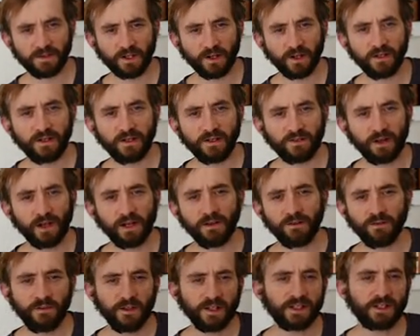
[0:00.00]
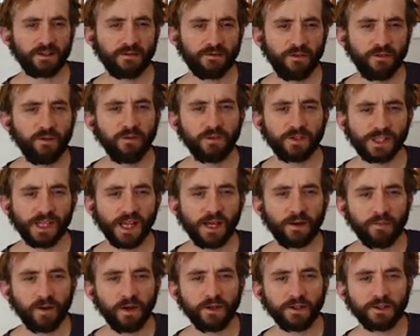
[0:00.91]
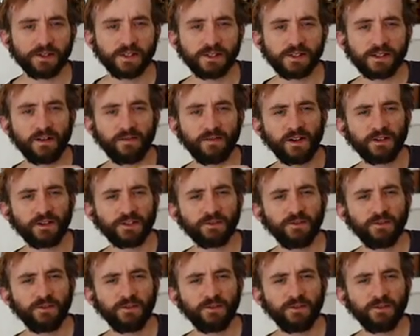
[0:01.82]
started trying to fix a few set bugs and stuff.